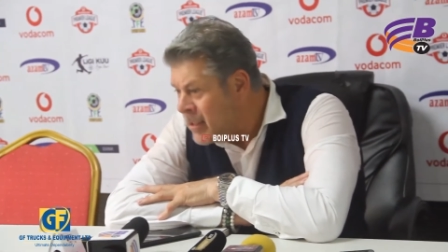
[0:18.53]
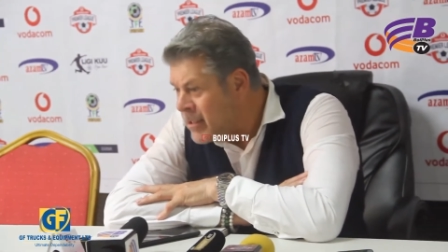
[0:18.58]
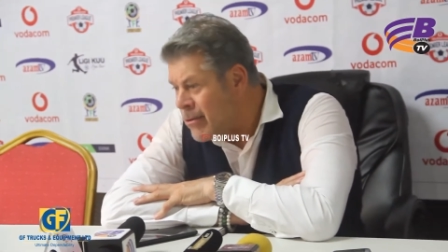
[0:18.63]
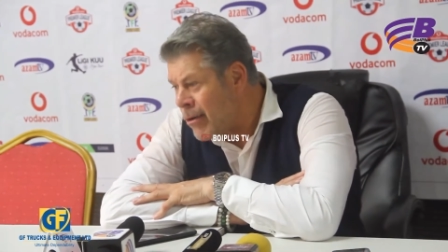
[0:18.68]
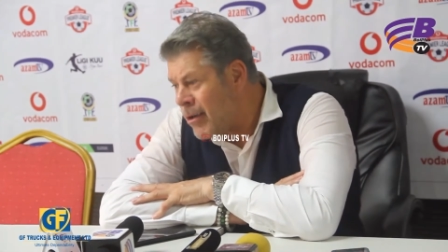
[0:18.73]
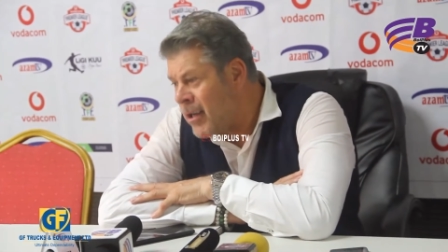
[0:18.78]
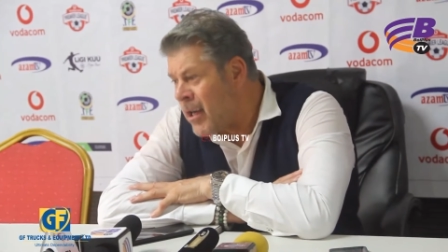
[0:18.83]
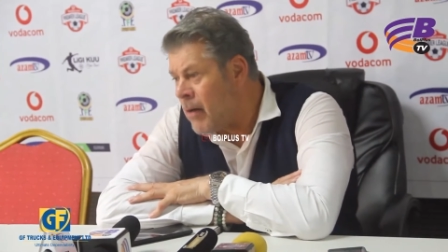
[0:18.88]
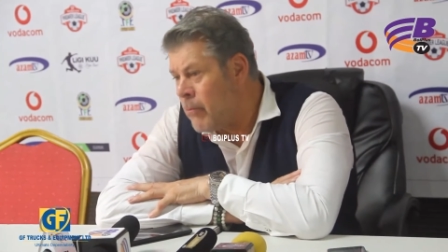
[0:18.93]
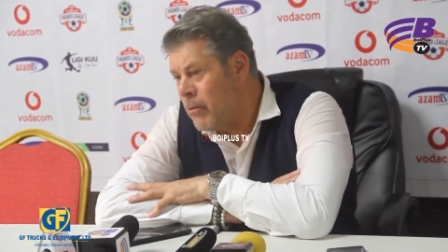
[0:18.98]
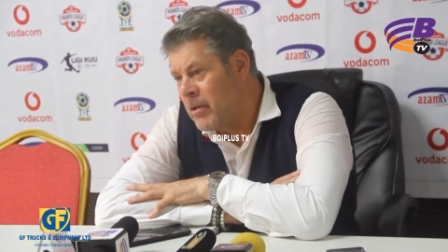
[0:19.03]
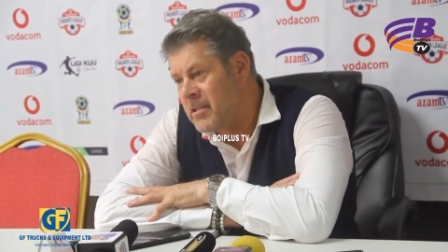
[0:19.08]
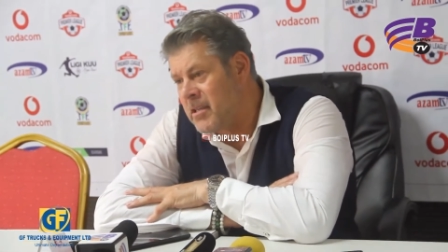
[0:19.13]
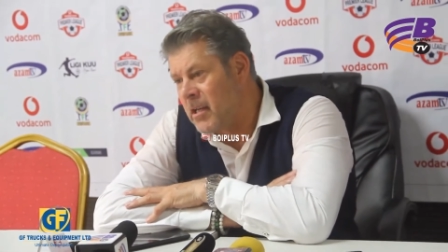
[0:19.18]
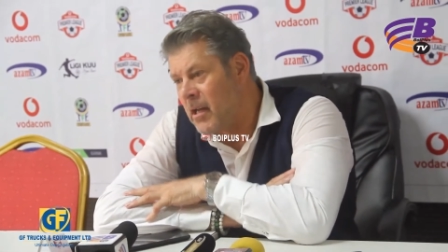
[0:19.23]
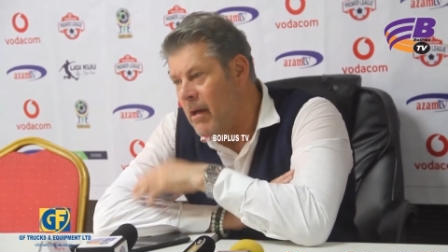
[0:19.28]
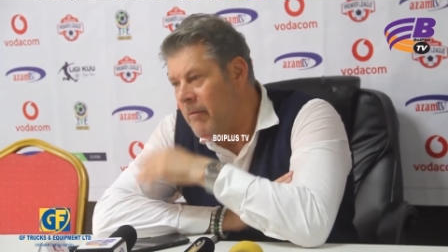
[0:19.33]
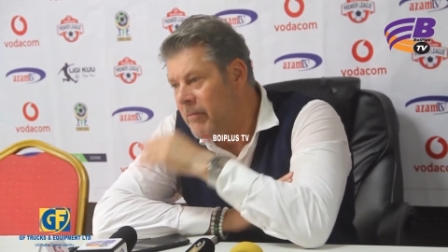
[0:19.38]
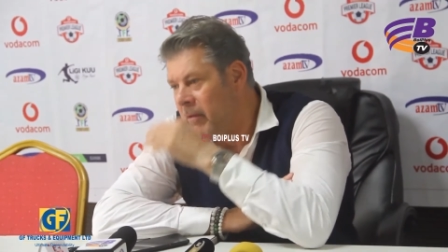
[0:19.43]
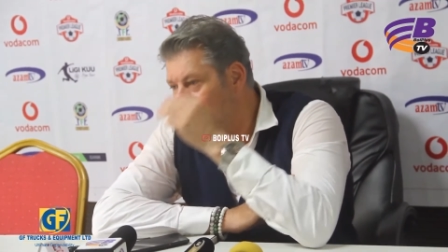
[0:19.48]
it's okay, we
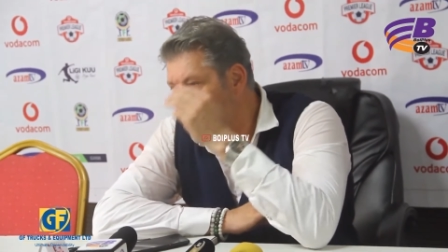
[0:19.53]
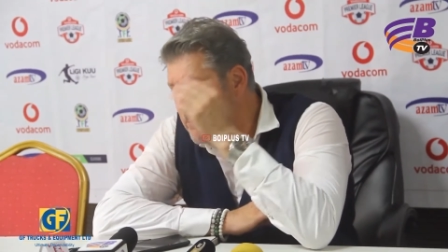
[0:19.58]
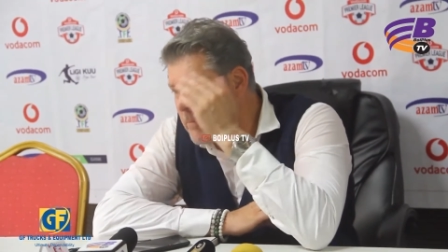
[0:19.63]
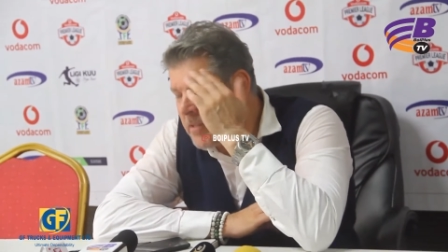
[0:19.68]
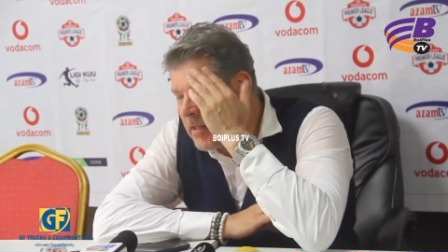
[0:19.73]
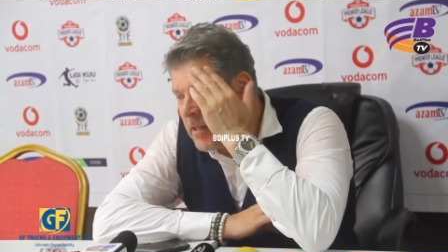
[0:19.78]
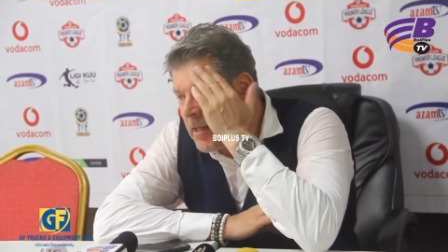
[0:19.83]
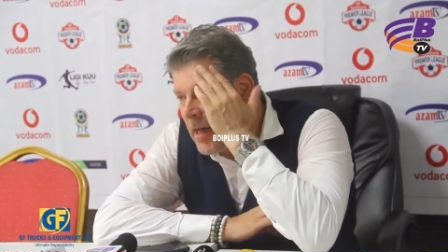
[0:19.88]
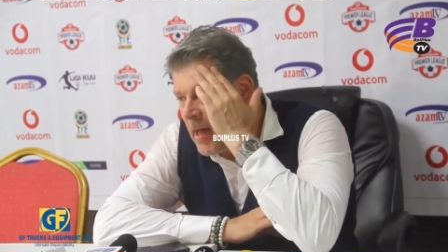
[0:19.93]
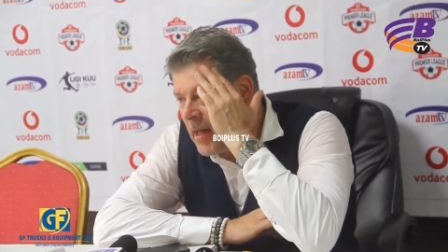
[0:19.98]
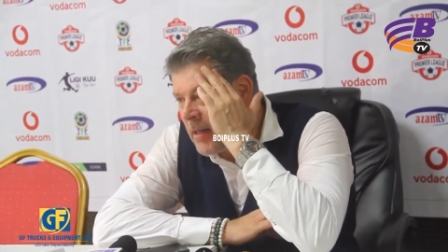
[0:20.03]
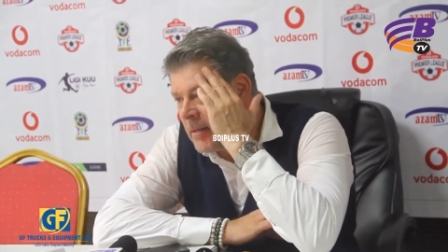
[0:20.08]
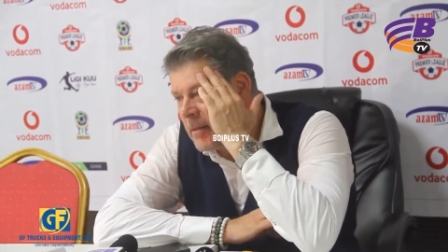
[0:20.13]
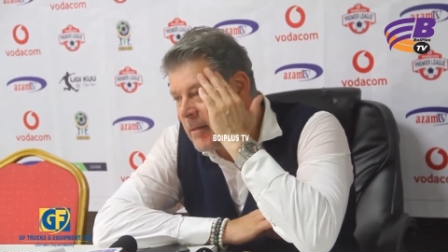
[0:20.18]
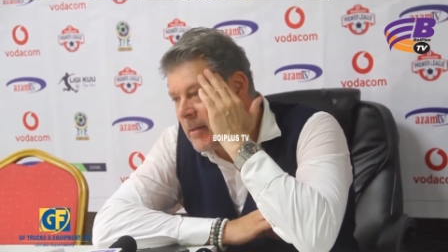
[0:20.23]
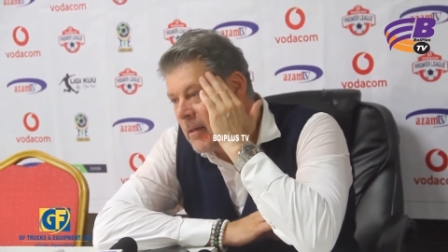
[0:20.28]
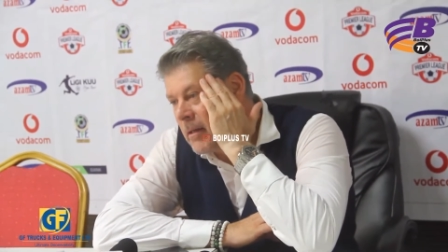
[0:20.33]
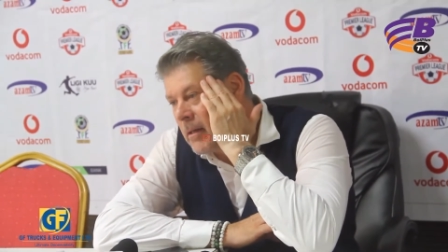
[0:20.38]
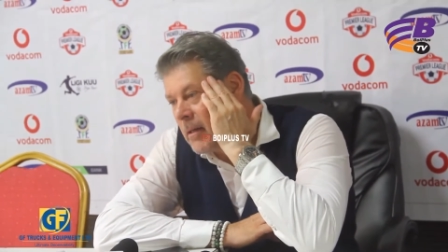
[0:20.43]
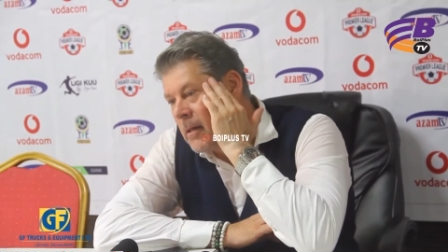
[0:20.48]
still have games in hand.
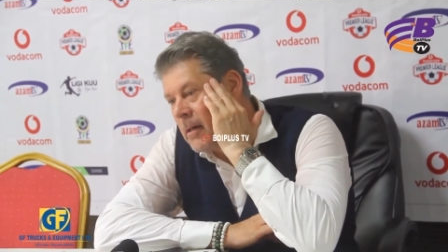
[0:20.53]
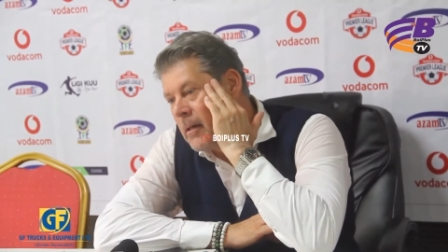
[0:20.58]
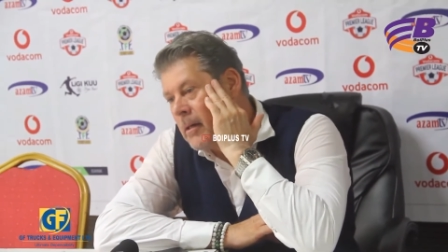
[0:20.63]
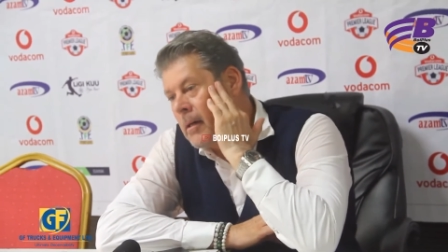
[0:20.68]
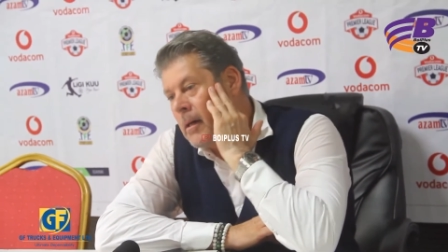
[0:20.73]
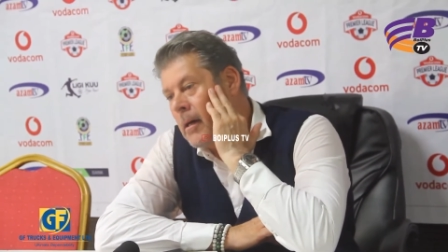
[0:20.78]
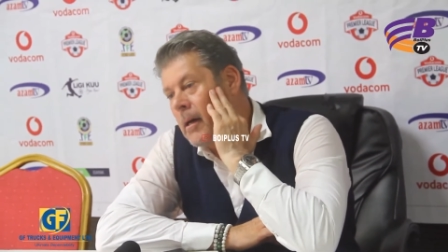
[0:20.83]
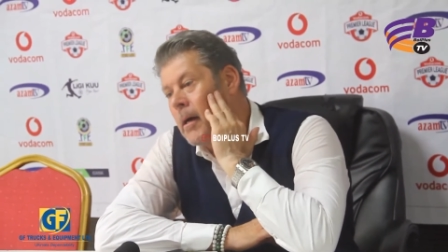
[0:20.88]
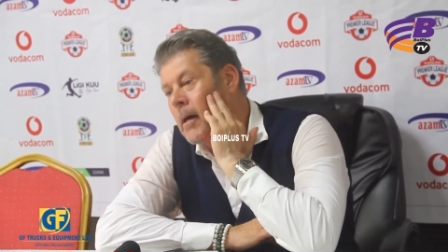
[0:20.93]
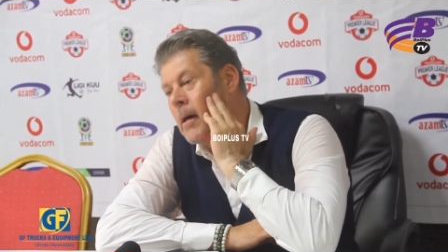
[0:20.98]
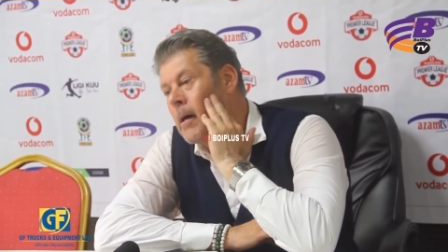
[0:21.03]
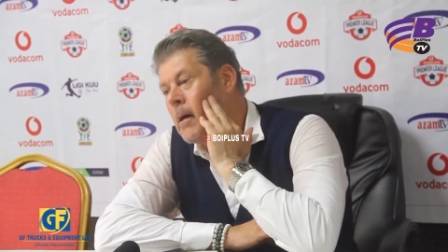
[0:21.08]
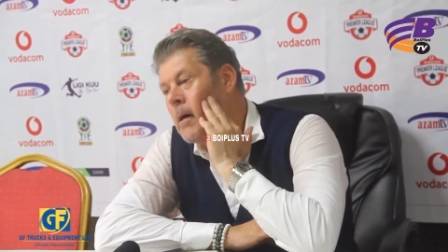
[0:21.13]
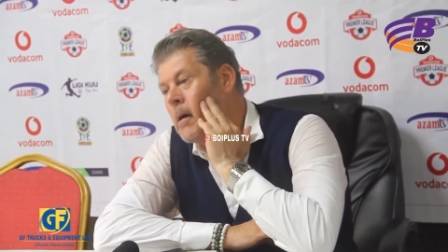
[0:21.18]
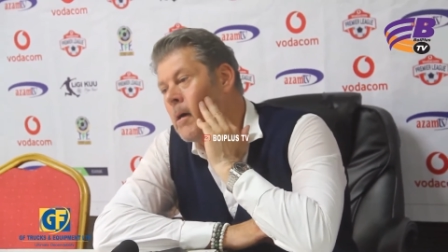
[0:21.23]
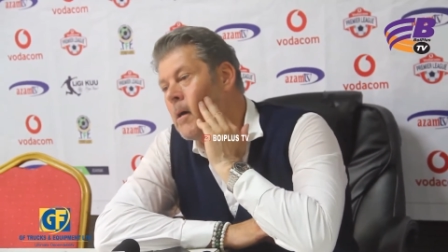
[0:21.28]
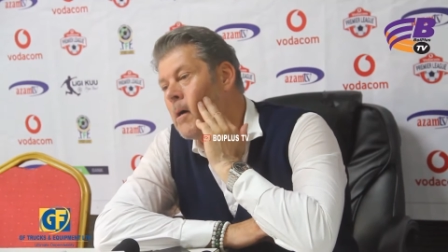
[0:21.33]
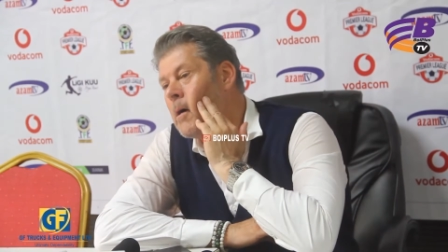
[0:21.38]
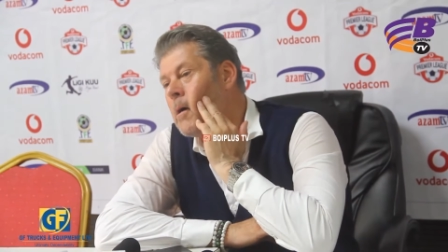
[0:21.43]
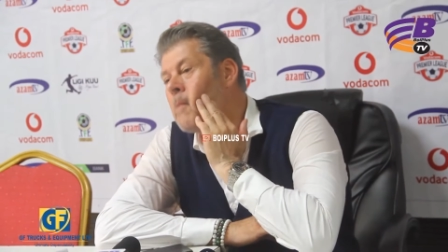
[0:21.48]

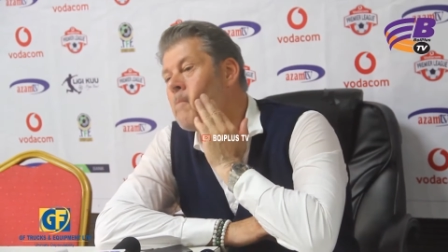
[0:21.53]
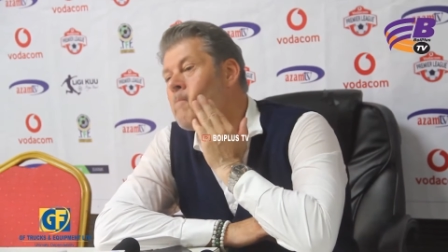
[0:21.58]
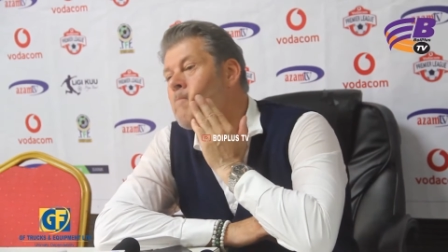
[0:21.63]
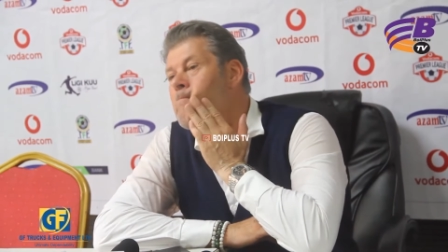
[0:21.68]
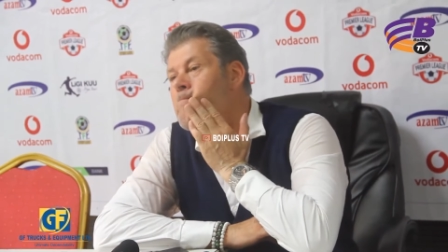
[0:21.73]
Um,